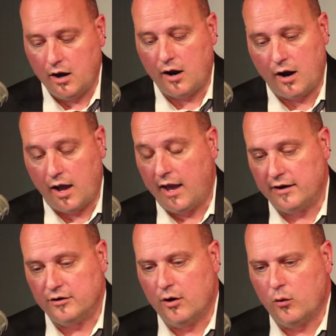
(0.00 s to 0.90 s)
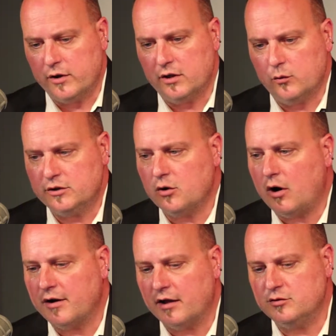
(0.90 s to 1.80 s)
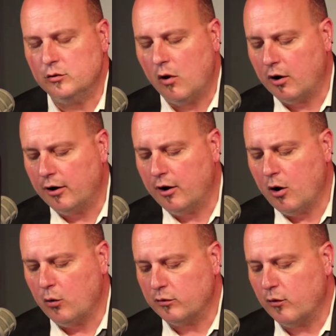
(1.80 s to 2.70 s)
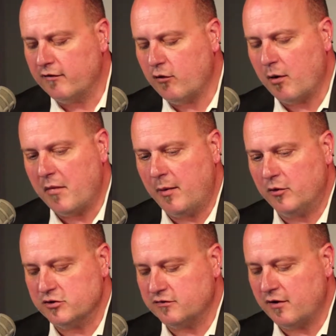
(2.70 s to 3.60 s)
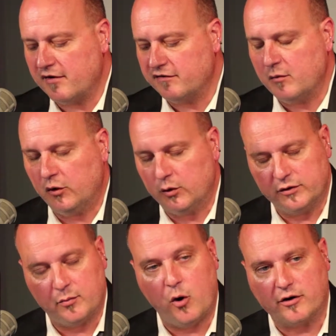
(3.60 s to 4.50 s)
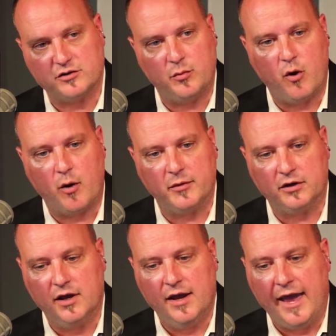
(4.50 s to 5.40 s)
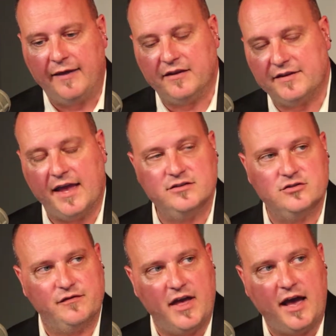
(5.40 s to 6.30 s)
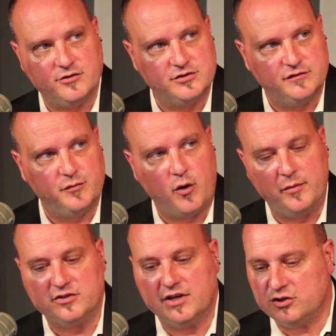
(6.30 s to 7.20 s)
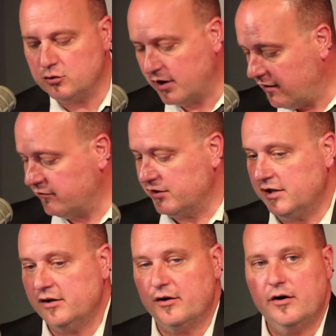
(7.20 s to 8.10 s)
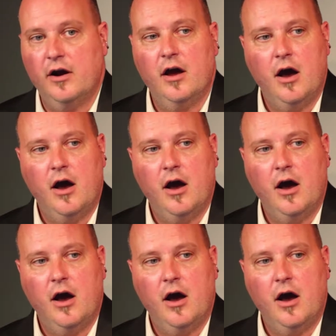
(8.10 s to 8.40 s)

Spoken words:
And, we talked not too long ago with one of our members, very familiar with the Parks Department, and the tens of thousands of permits issued every year.